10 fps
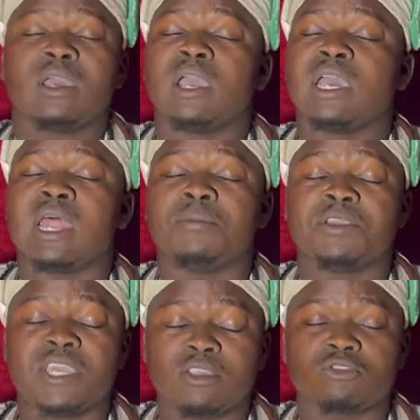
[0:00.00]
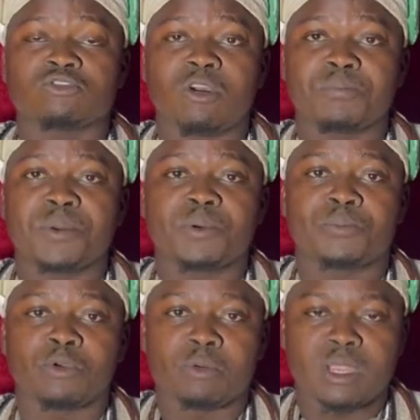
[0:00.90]
and I'm here to solve
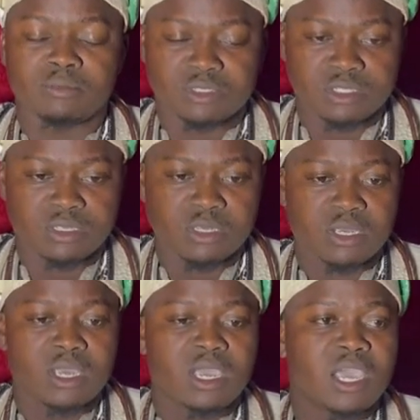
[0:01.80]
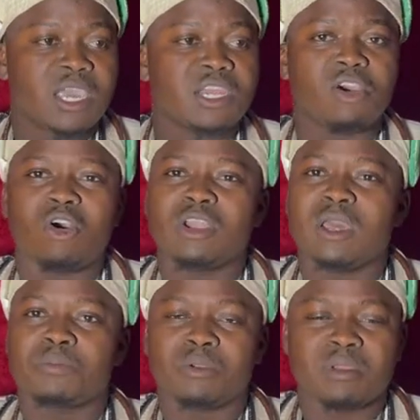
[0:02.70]
people's problems. Any
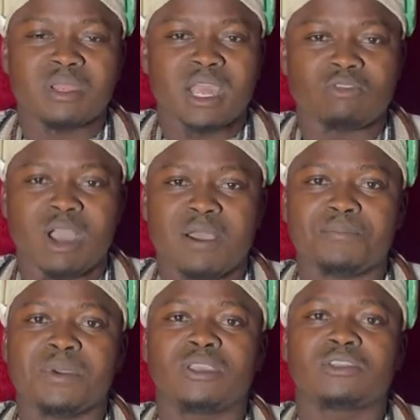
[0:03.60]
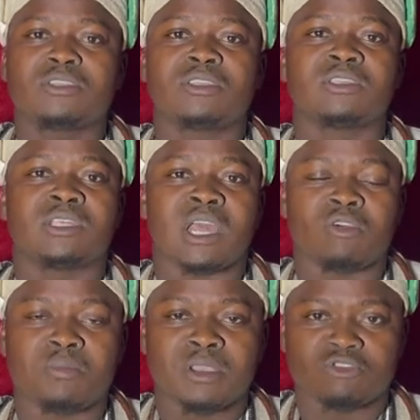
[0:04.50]
other problem that you have, make try
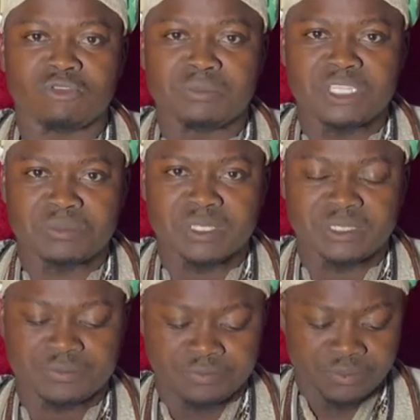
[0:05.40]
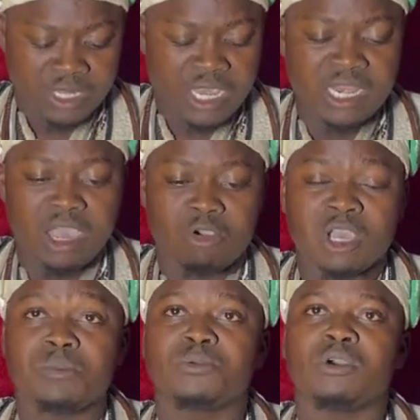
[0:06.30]
your best to meet me, and I'll
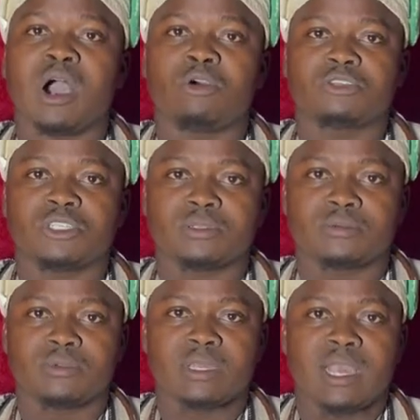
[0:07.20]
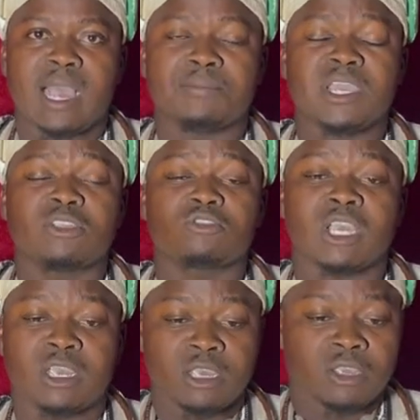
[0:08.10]
help you out. I'm here to
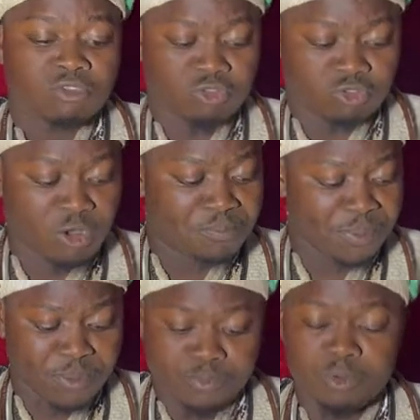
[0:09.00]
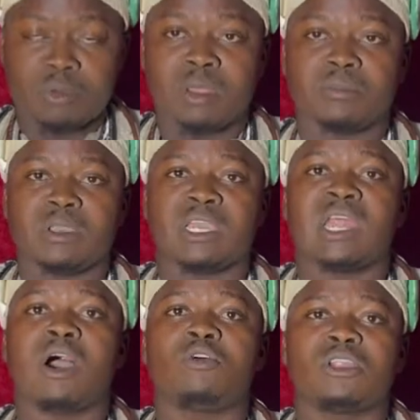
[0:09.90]
help to solve people's problem, and
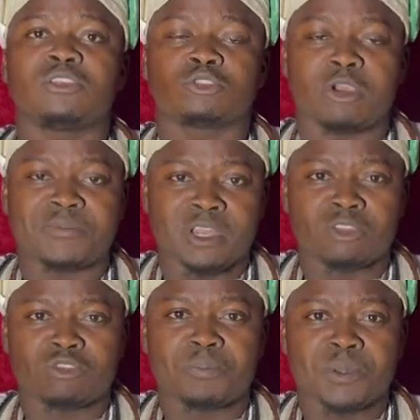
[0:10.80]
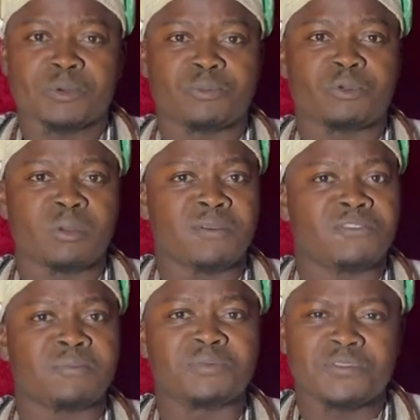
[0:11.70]
I already solve a lot of people's problems
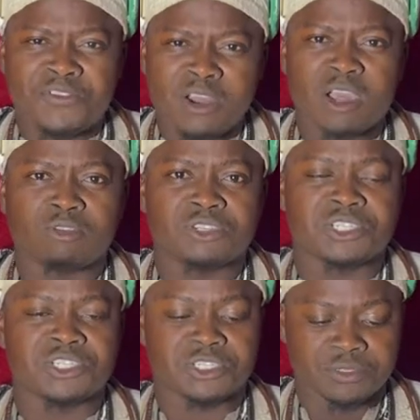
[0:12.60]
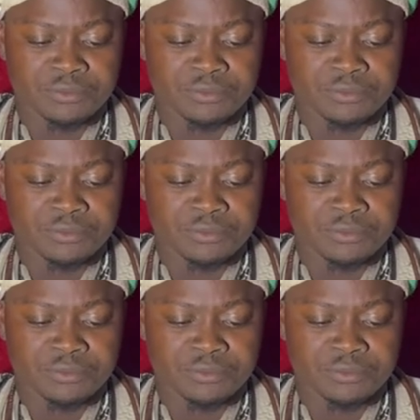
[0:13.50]
from different countries.